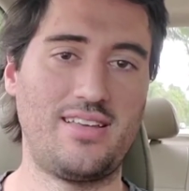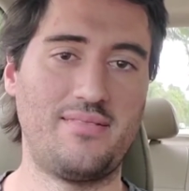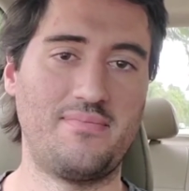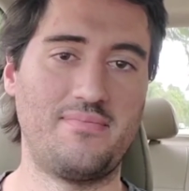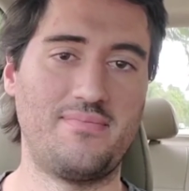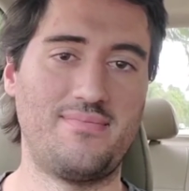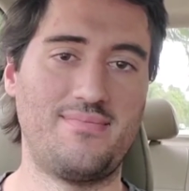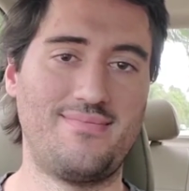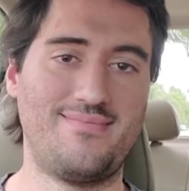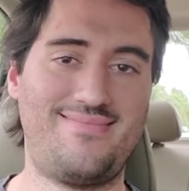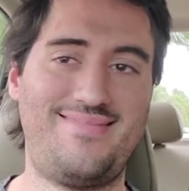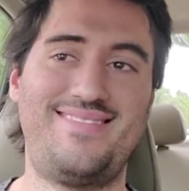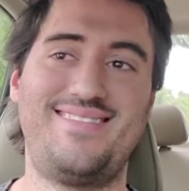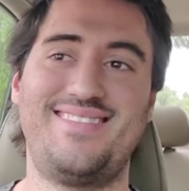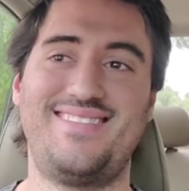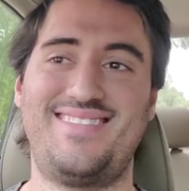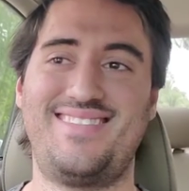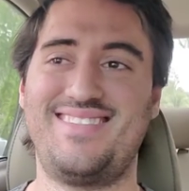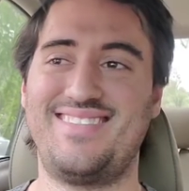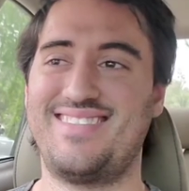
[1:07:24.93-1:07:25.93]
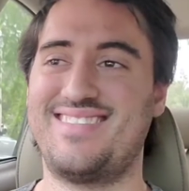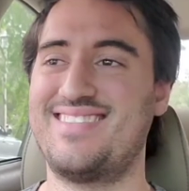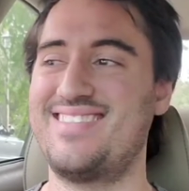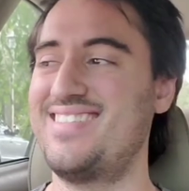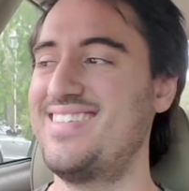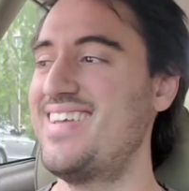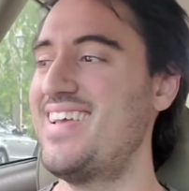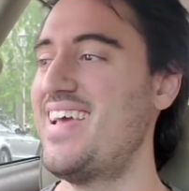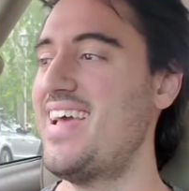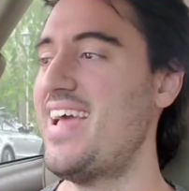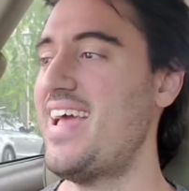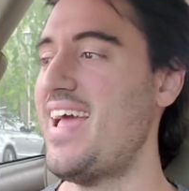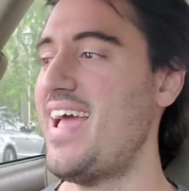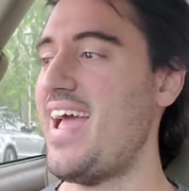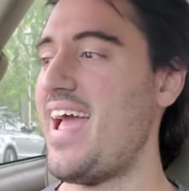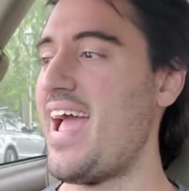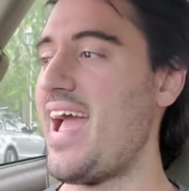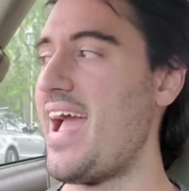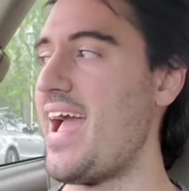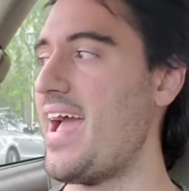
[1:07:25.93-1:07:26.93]
Cancel this man.
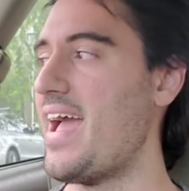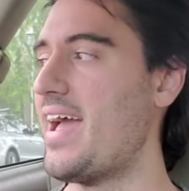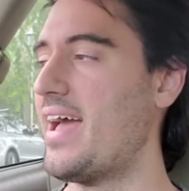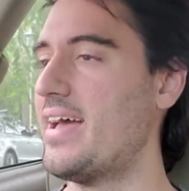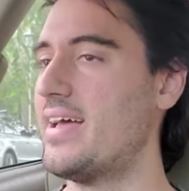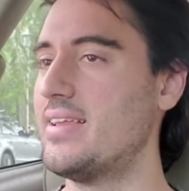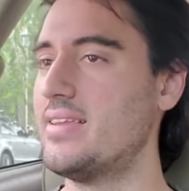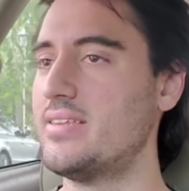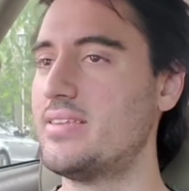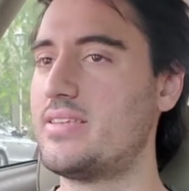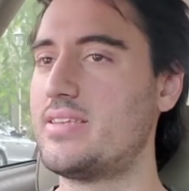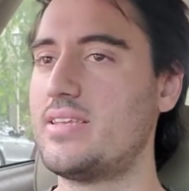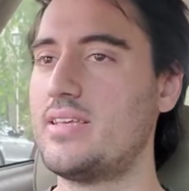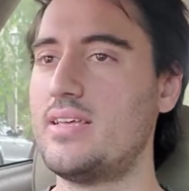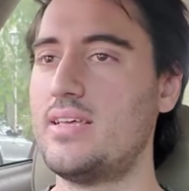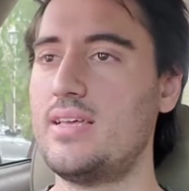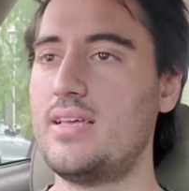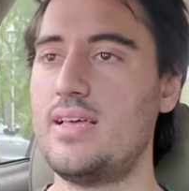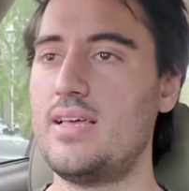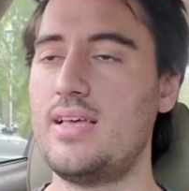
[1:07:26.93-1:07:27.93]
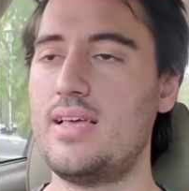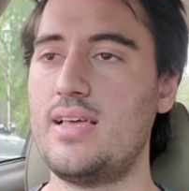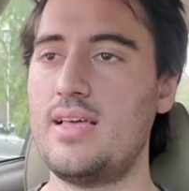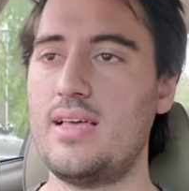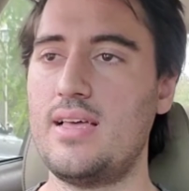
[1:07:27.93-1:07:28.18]
Cancel him.